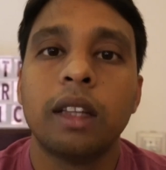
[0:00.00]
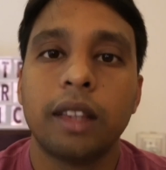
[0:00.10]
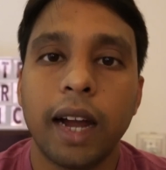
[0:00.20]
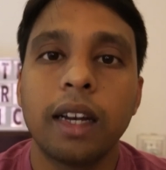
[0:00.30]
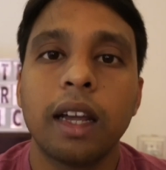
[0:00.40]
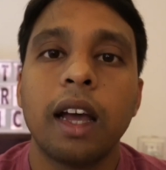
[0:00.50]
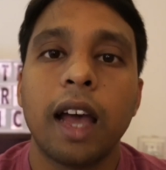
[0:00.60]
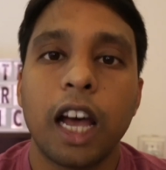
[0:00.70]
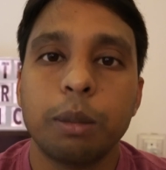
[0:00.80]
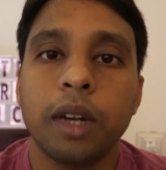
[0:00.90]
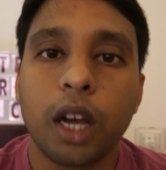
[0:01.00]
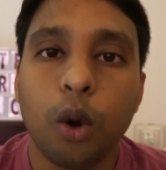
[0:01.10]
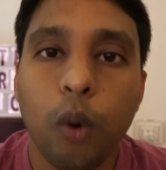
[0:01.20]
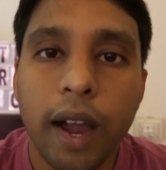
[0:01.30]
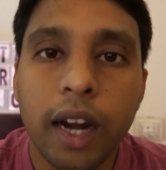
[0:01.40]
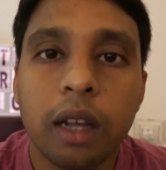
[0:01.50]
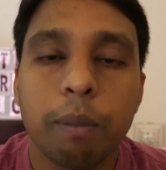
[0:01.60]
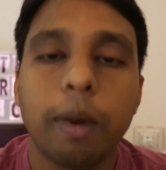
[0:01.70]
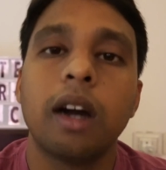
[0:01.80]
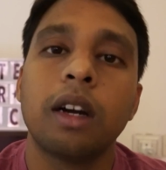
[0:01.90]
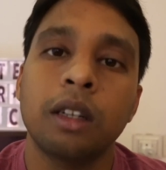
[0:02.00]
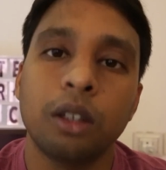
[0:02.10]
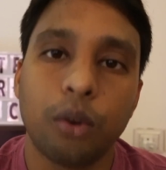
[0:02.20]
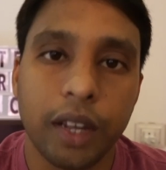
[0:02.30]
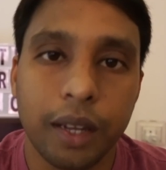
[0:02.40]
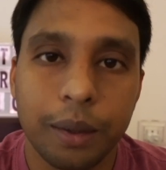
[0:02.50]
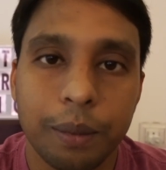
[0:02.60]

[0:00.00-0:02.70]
that has been acquired by our country.